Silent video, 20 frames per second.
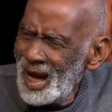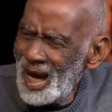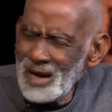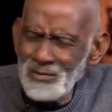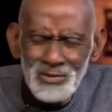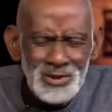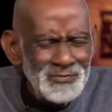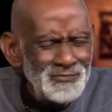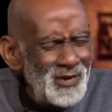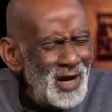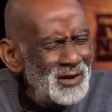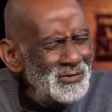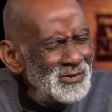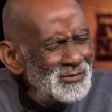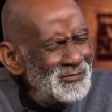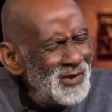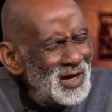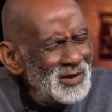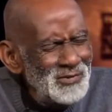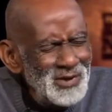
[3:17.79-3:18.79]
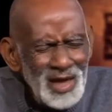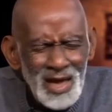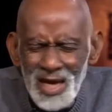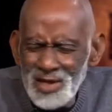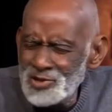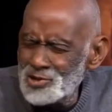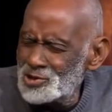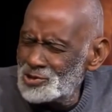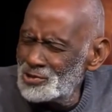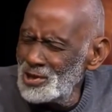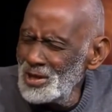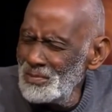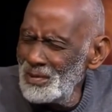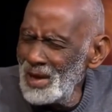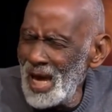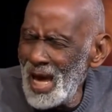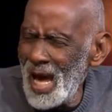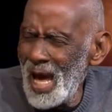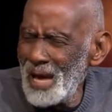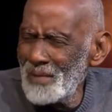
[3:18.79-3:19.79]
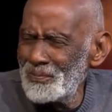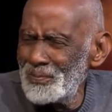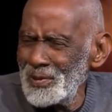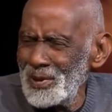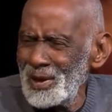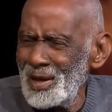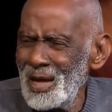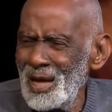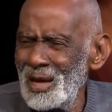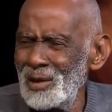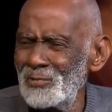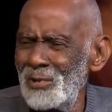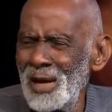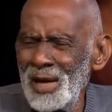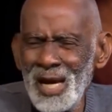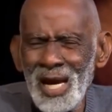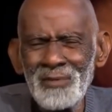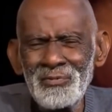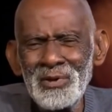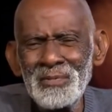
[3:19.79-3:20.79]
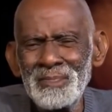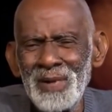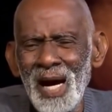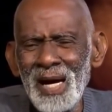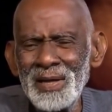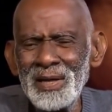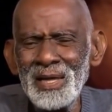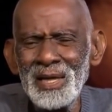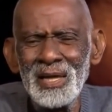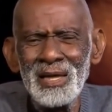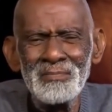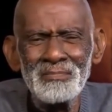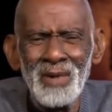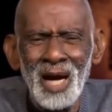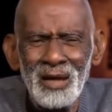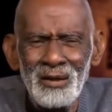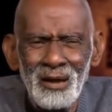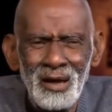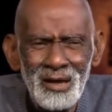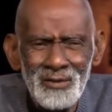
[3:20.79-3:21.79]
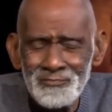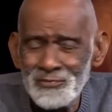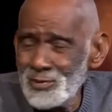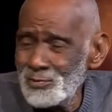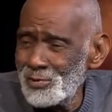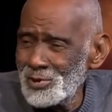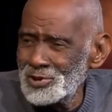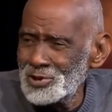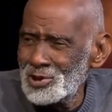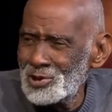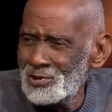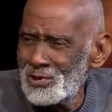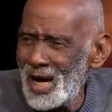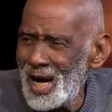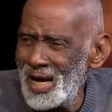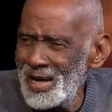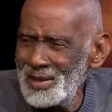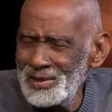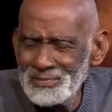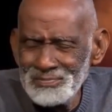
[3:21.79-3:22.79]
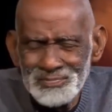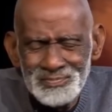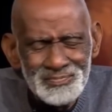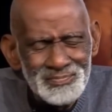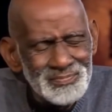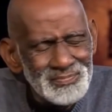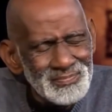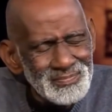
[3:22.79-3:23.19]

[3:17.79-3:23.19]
I was very, very, extremely happy. When everybody in my office was crying,